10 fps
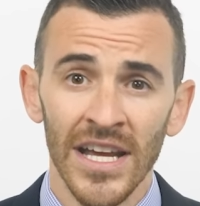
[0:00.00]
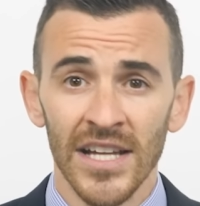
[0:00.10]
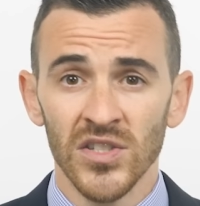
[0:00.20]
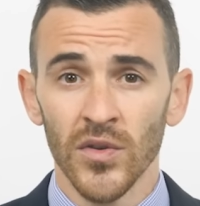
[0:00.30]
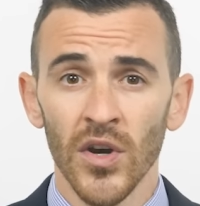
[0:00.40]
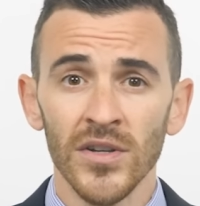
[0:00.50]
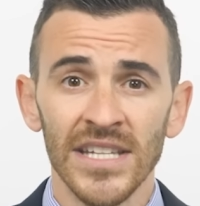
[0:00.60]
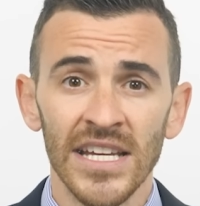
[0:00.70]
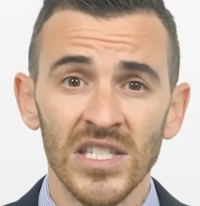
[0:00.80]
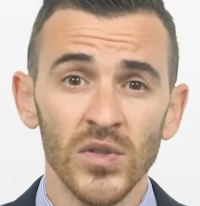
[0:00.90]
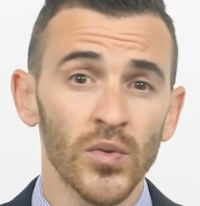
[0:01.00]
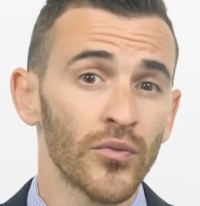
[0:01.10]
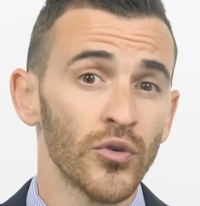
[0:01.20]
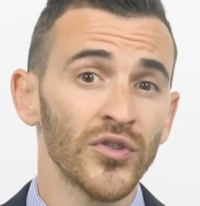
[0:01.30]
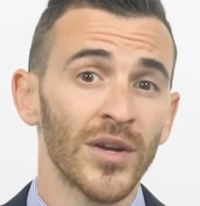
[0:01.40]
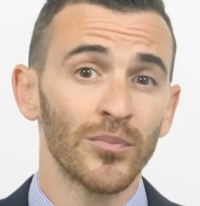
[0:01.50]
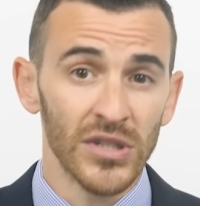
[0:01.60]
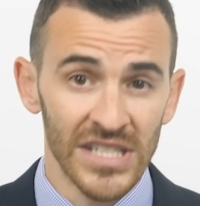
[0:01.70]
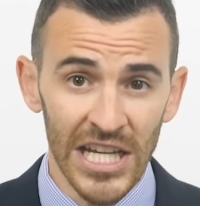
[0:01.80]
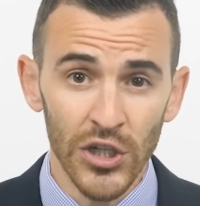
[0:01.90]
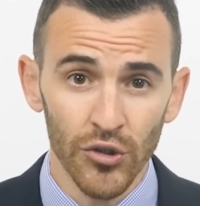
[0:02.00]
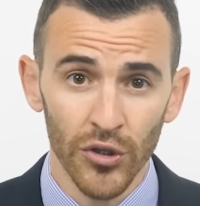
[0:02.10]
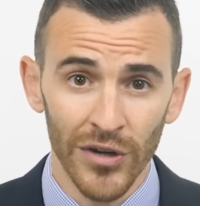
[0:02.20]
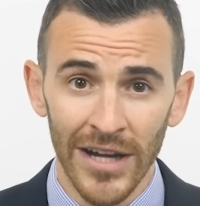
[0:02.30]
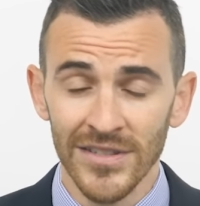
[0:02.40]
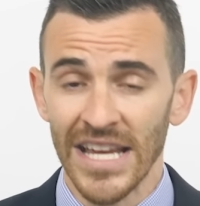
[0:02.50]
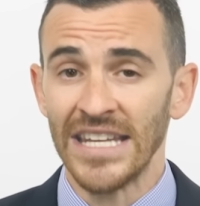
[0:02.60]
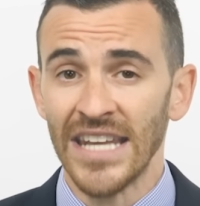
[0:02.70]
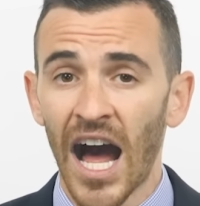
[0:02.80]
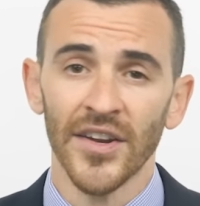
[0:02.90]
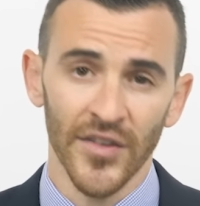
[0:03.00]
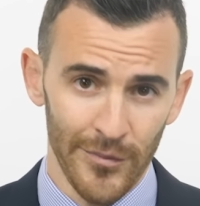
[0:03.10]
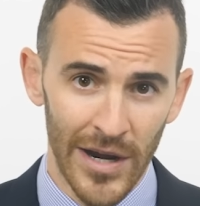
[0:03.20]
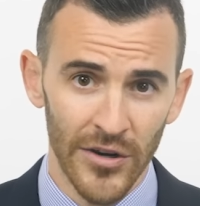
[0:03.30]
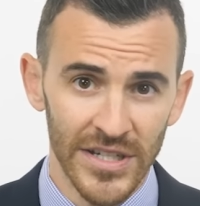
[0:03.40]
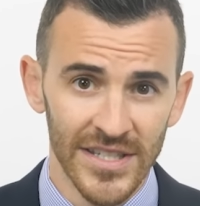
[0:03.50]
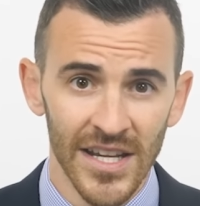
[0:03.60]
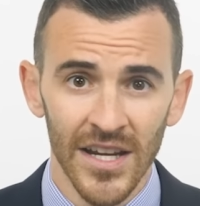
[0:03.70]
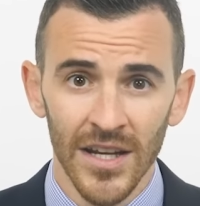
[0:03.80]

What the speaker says: and so those cases were ruled on procedural grounds and not on the merits.